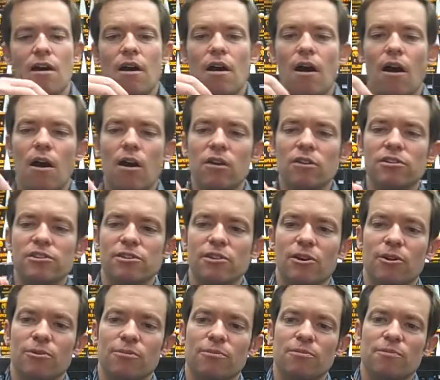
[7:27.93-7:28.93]

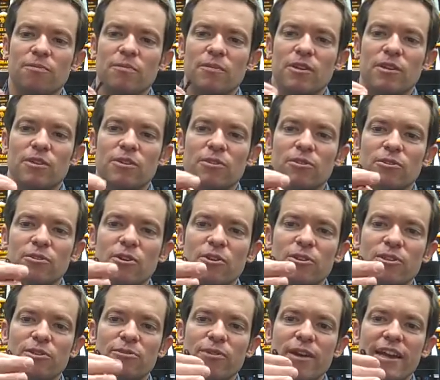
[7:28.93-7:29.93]
Also, you'll
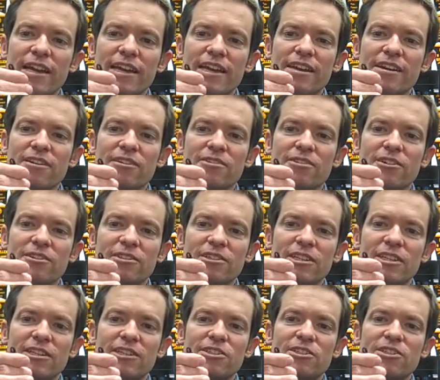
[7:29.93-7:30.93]
notice right here there's
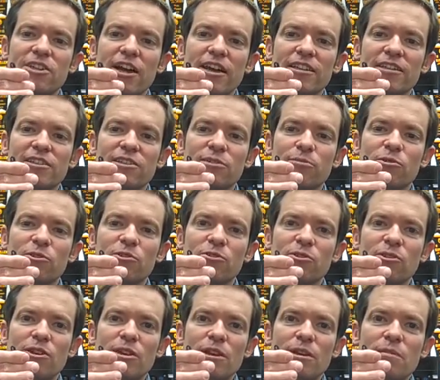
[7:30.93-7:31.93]
an adjustable
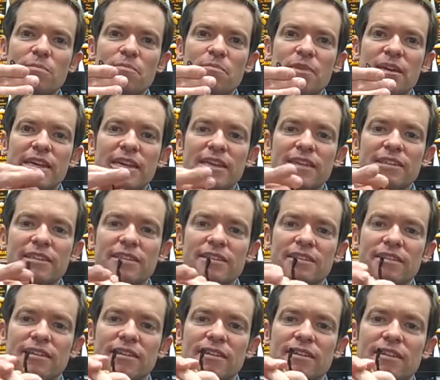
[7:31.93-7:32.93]

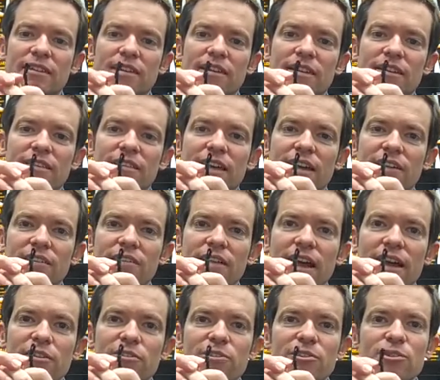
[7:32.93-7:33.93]
piece that
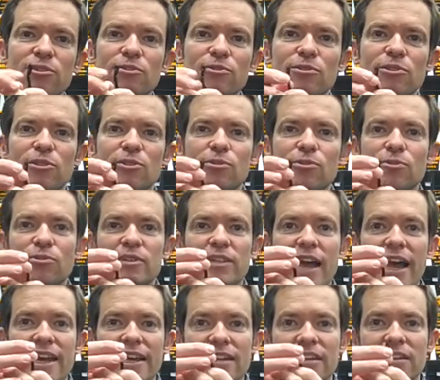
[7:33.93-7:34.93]
allows you to
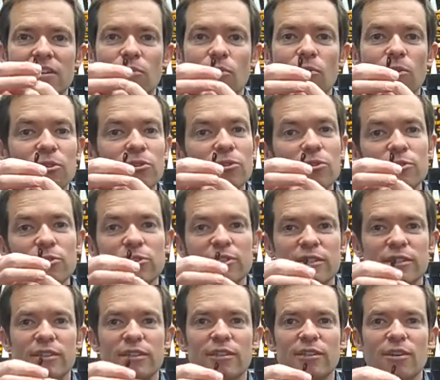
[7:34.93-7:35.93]
tighten or
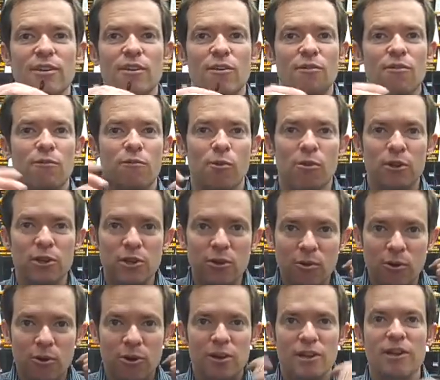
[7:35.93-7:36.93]
loosen for
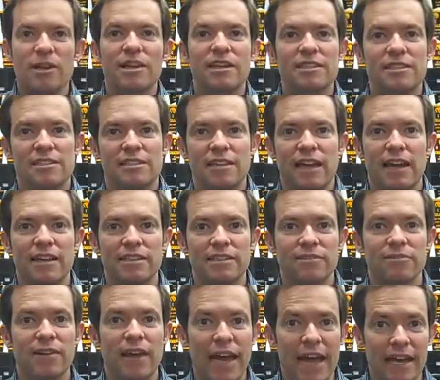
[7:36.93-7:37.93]
your size
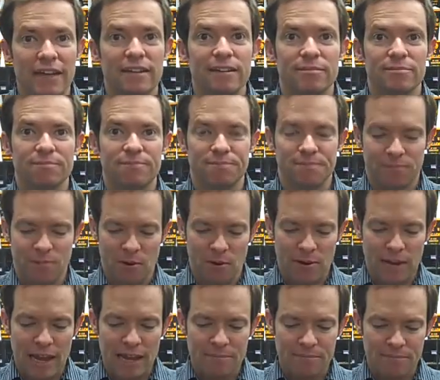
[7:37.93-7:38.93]
of head.
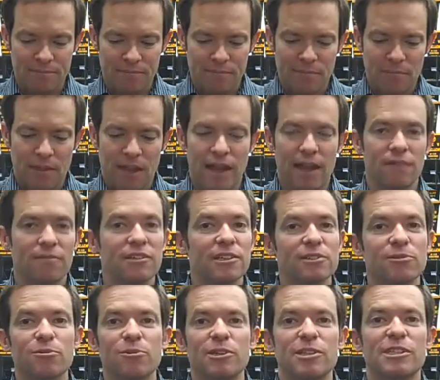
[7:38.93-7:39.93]
Okay? I have
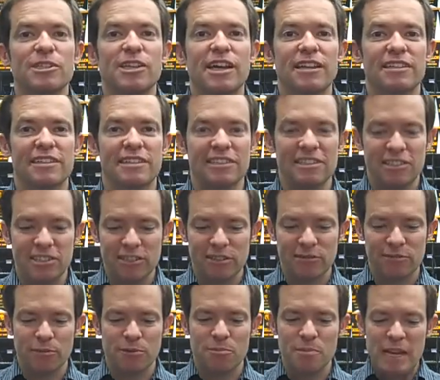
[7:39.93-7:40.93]
this one adjusted just
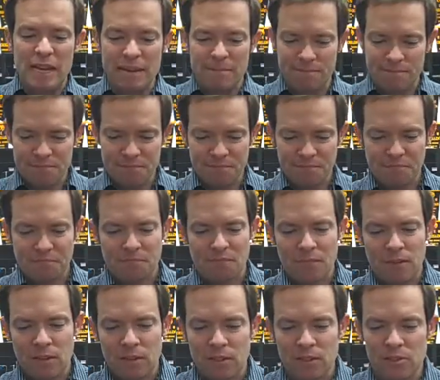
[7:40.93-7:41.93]
for me,
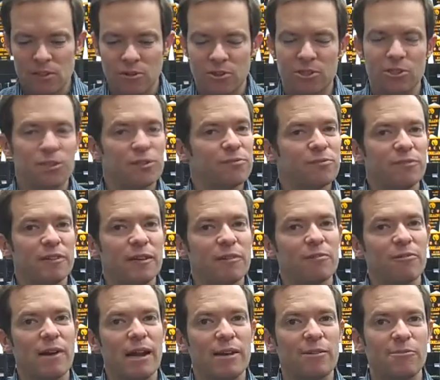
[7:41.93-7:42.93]
so it should fit
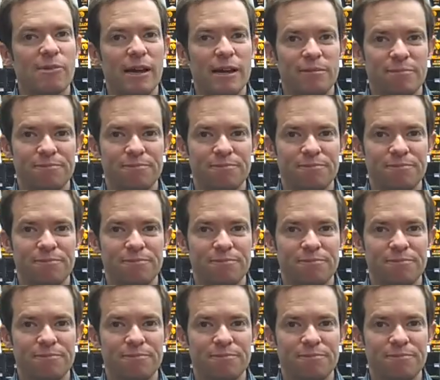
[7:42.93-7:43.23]
right away.